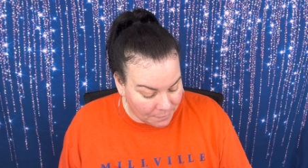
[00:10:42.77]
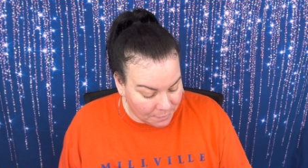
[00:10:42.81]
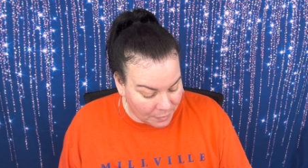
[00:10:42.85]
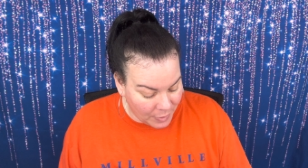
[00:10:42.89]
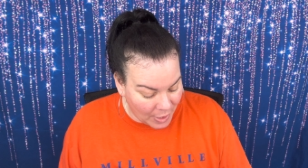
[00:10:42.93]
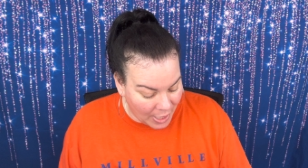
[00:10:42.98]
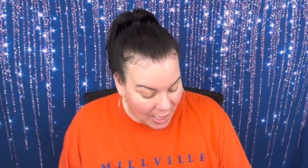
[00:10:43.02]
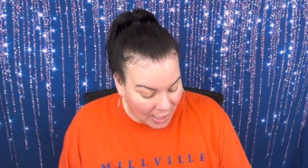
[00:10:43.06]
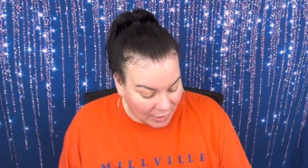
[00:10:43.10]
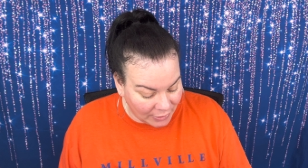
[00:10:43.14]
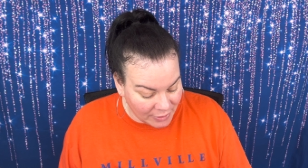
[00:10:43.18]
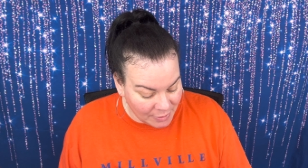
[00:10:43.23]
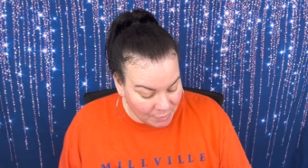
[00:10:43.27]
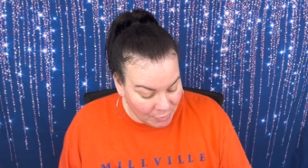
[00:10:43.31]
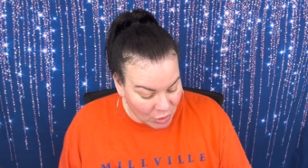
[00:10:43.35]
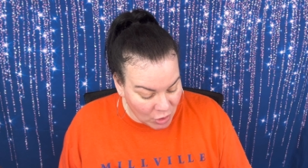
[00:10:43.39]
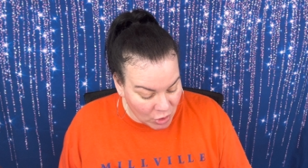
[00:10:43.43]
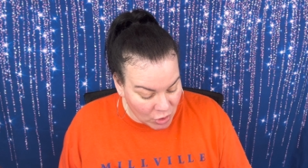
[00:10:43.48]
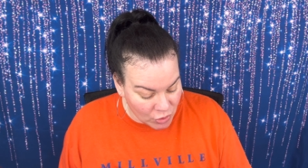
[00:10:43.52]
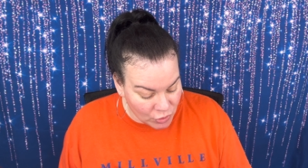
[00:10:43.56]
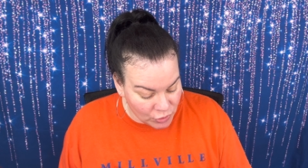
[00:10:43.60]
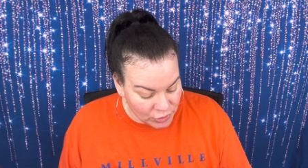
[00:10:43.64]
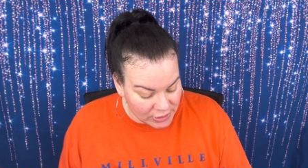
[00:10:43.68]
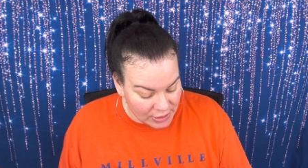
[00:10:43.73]

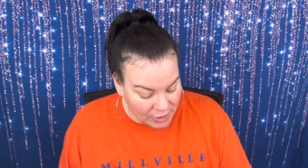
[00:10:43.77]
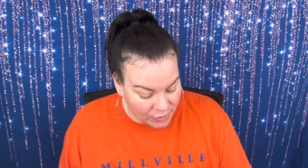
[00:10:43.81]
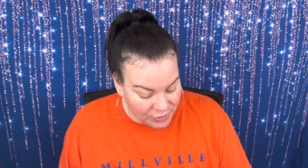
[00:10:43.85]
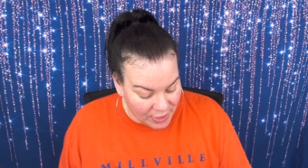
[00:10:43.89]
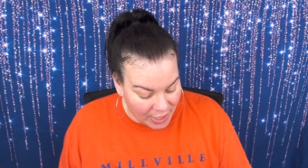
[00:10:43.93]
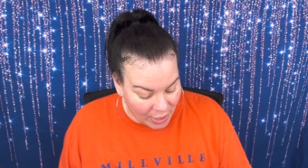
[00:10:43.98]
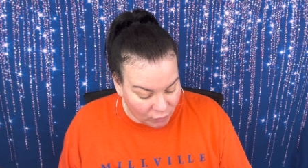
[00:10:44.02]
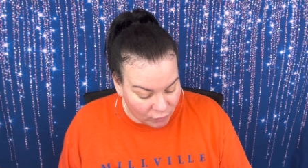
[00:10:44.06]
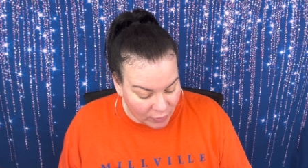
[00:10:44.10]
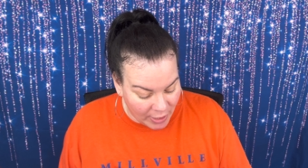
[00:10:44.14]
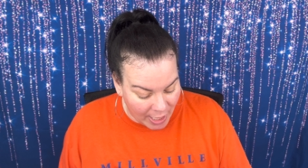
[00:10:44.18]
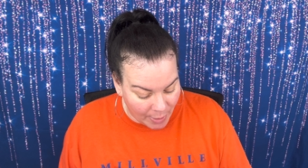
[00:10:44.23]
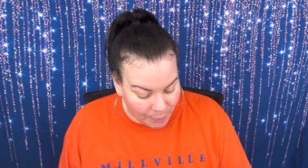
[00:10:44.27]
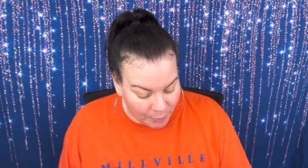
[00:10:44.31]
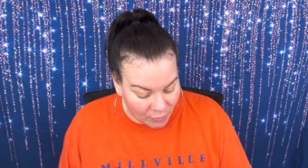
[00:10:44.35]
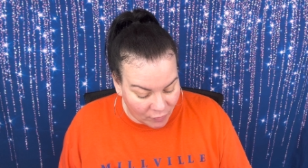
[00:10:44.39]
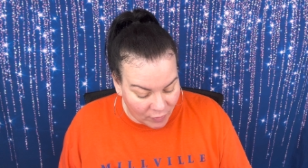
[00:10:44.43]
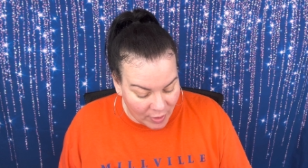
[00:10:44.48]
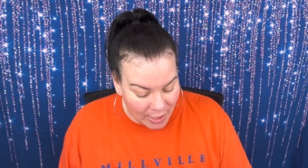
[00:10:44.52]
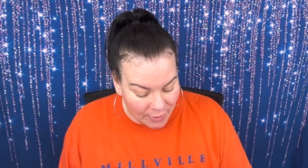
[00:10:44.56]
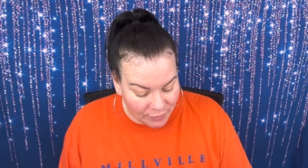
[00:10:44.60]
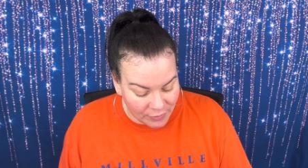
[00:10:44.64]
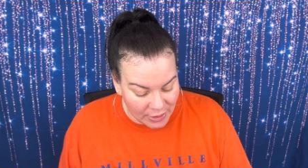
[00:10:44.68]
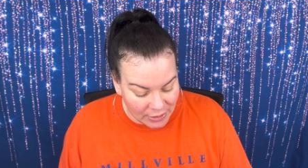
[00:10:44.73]
polymers that wrap
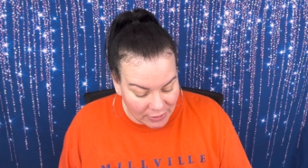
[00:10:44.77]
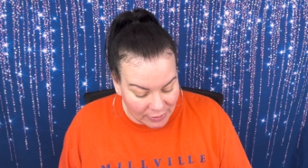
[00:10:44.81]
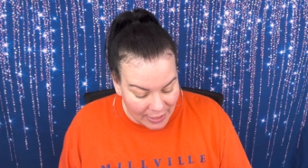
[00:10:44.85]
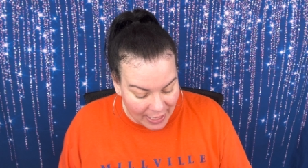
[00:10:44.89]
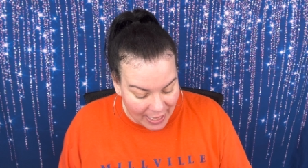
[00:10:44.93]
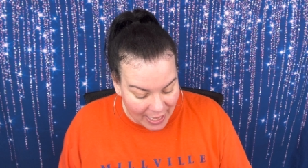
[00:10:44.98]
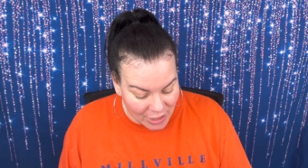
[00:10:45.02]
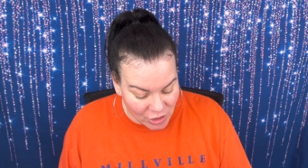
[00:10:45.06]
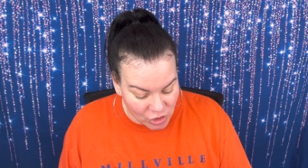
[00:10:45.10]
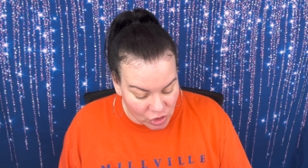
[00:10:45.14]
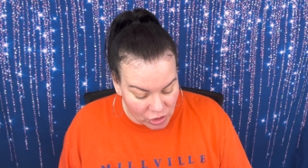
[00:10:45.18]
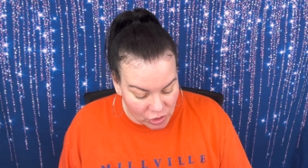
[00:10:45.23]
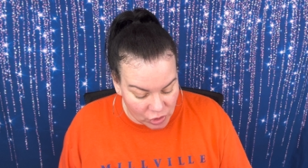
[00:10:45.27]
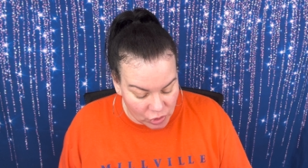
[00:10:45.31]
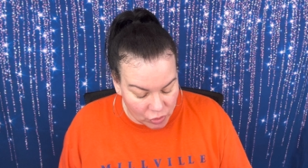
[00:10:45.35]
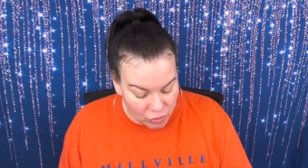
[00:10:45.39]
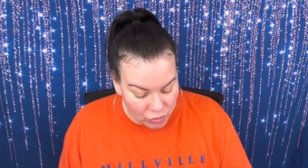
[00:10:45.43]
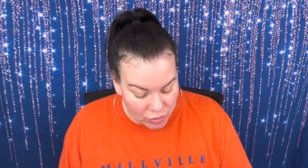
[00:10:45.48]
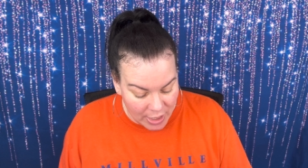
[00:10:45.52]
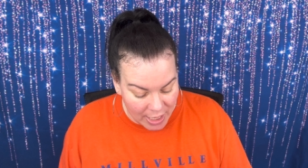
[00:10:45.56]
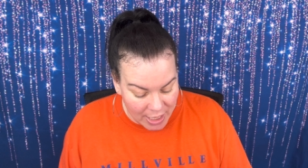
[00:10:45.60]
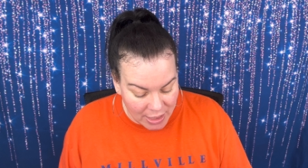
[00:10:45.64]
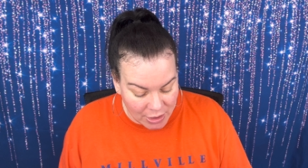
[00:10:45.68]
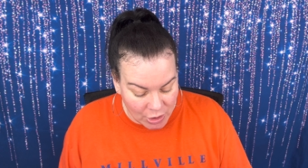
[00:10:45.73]
around the lashes,
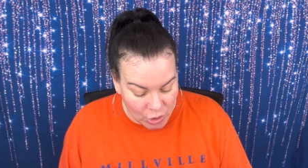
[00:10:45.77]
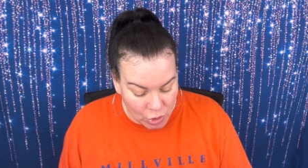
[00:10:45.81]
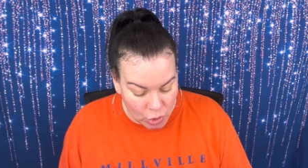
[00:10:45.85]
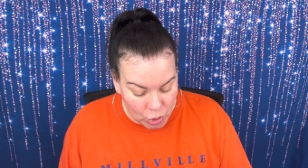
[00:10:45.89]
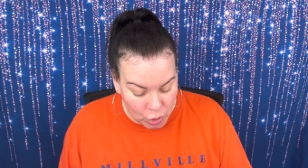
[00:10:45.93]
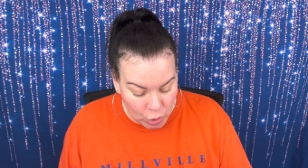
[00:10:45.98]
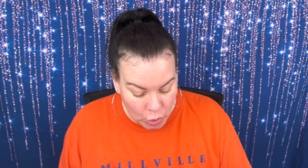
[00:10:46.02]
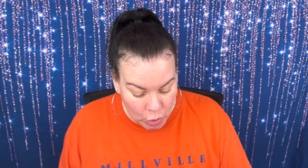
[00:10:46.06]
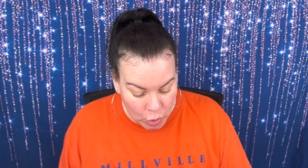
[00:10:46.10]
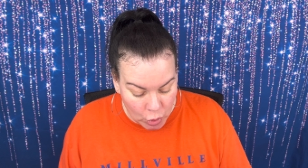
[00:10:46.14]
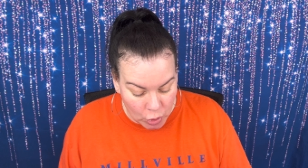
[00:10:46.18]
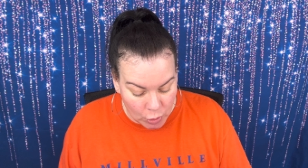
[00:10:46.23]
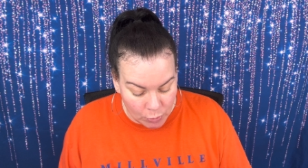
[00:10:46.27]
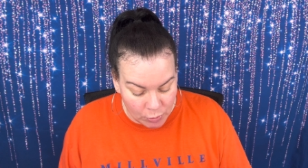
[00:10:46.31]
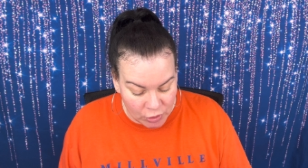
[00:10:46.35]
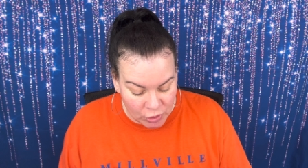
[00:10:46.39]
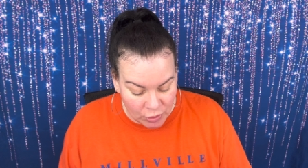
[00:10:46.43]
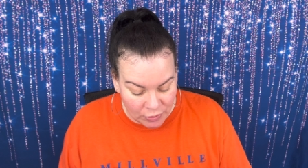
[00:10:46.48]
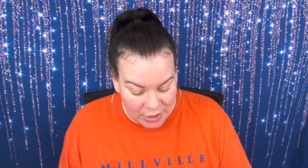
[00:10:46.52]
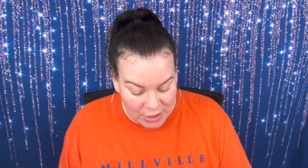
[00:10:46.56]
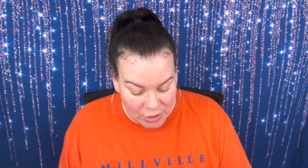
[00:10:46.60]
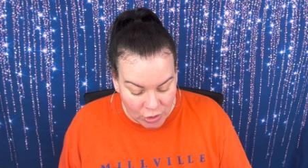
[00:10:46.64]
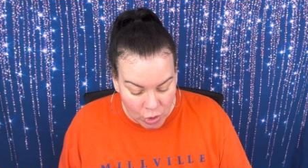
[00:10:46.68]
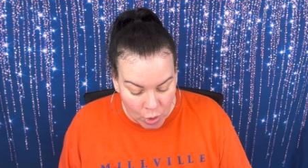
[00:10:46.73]
creating tubes so
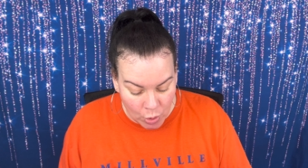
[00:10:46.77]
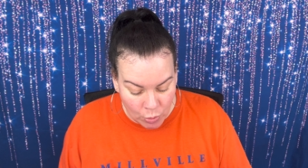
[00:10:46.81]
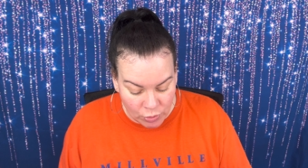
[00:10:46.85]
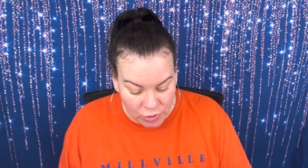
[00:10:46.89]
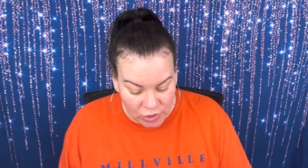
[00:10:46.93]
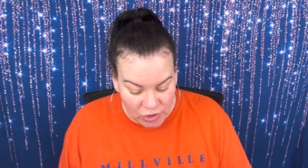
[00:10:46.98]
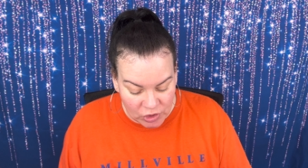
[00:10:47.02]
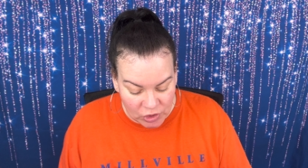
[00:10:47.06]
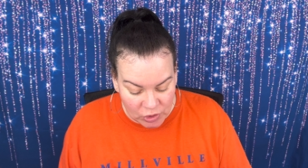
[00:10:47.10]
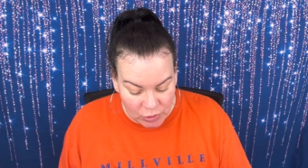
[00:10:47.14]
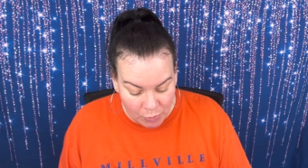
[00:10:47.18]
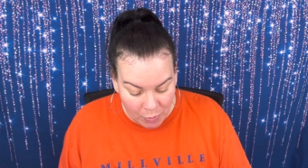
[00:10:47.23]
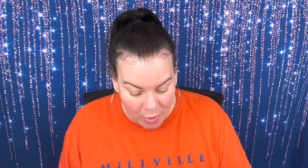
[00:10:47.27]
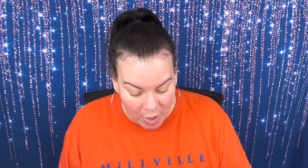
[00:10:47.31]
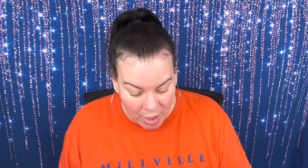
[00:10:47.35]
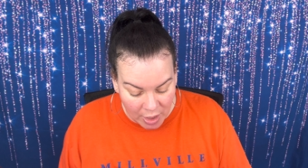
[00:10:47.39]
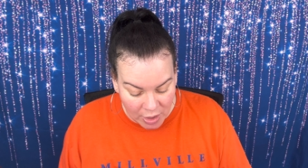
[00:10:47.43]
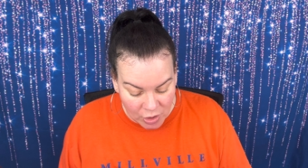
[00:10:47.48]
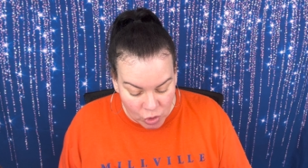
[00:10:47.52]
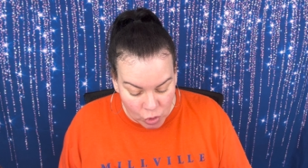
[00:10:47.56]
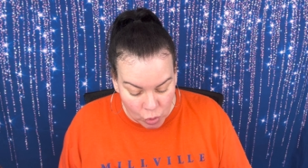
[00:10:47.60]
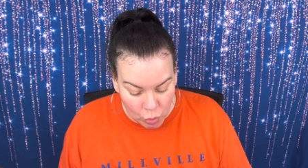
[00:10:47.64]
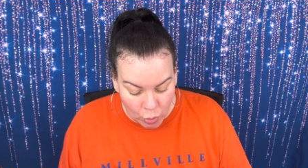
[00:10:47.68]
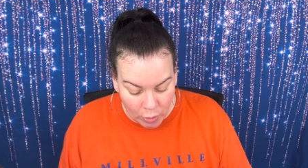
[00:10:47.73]
they don't
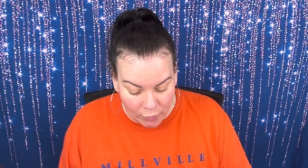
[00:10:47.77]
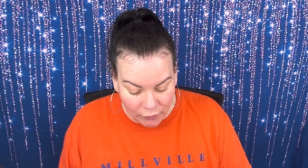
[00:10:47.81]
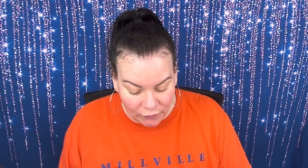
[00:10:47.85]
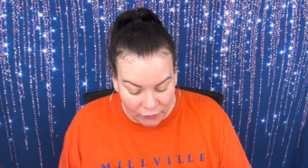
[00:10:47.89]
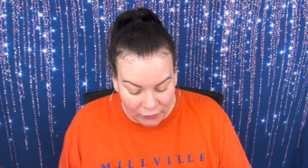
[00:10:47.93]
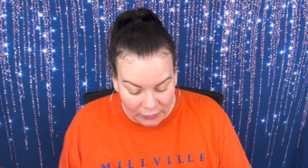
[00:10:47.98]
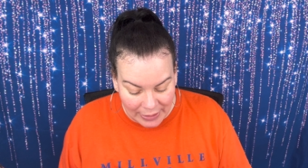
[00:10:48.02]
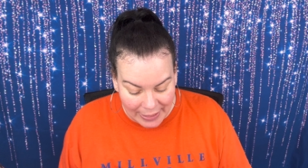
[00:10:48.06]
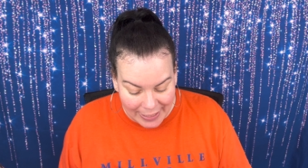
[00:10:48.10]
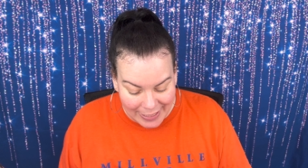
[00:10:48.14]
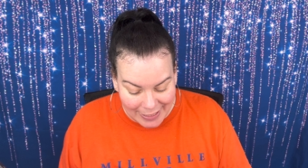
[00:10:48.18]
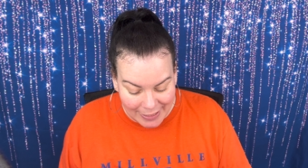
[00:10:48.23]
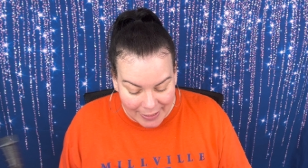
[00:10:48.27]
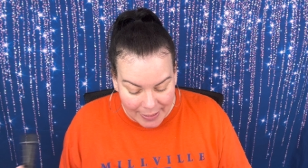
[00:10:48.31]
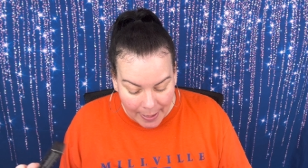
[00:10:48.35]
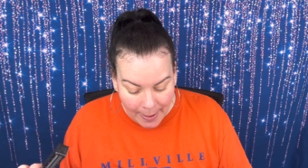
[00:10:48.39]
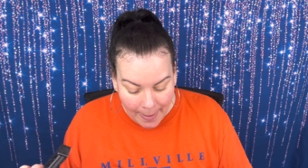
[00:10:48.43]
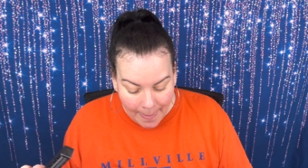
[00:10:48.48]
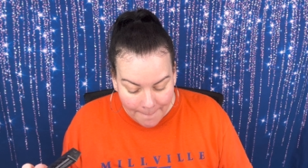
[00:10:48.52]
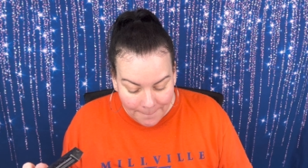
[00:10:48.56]
smudge or flake.